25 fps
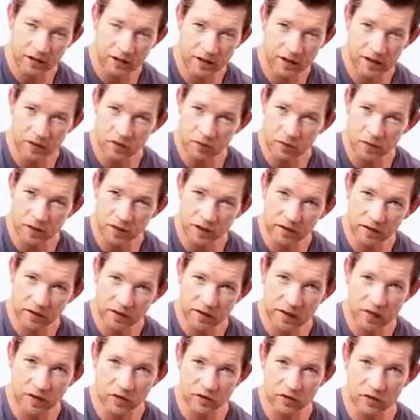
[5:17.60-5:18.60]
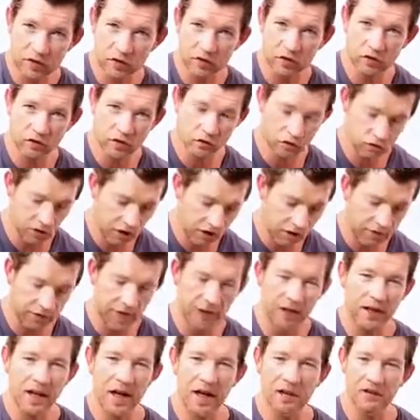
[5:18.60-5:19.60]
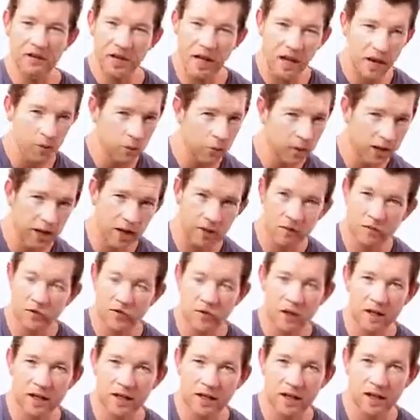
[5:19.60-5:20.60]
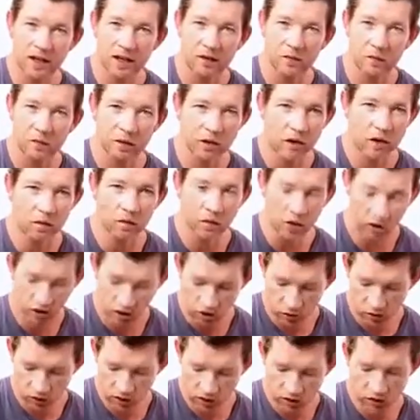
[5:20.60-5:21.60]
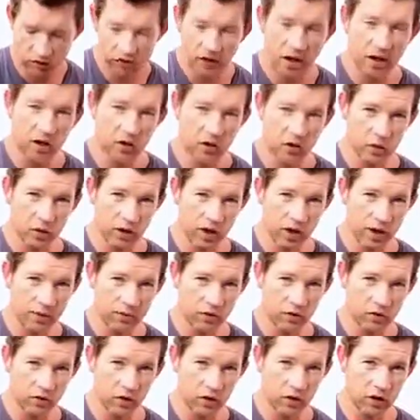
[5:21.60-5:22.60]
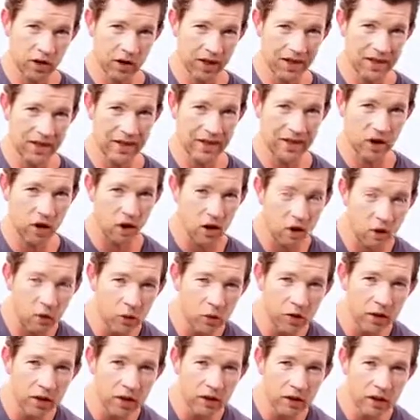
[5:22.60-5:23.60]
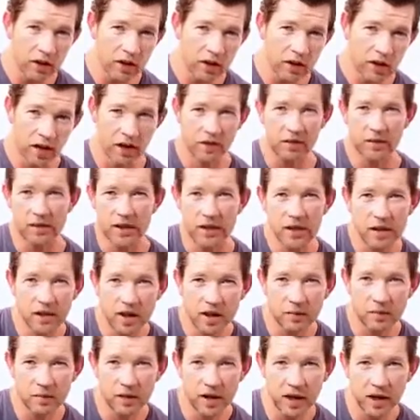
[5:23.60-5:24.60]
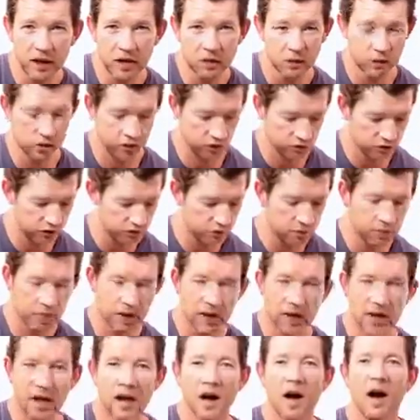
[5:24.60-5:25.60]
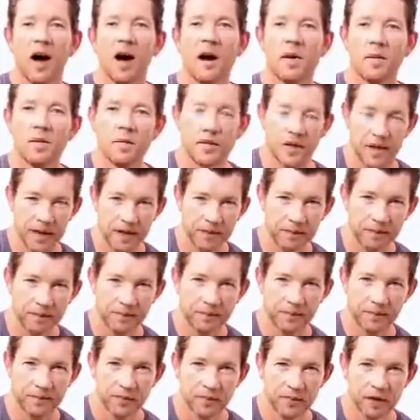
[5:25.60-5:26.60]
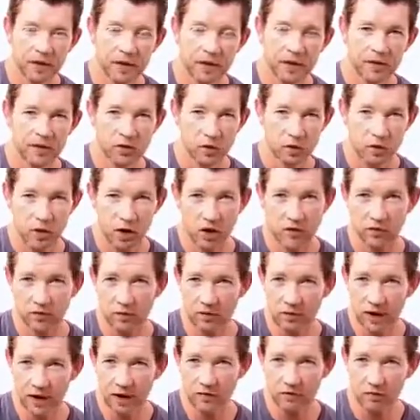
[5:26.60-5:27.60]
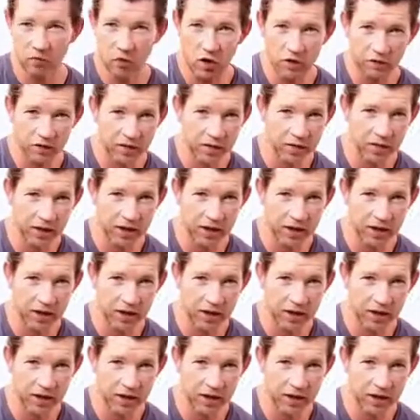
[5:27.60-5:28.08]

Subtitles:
the extra beat at the end. So straight after that last up, we come straight down. We don't do an upstroke and then hold it and then come down. We just simply up, down. So we'll go from that right from the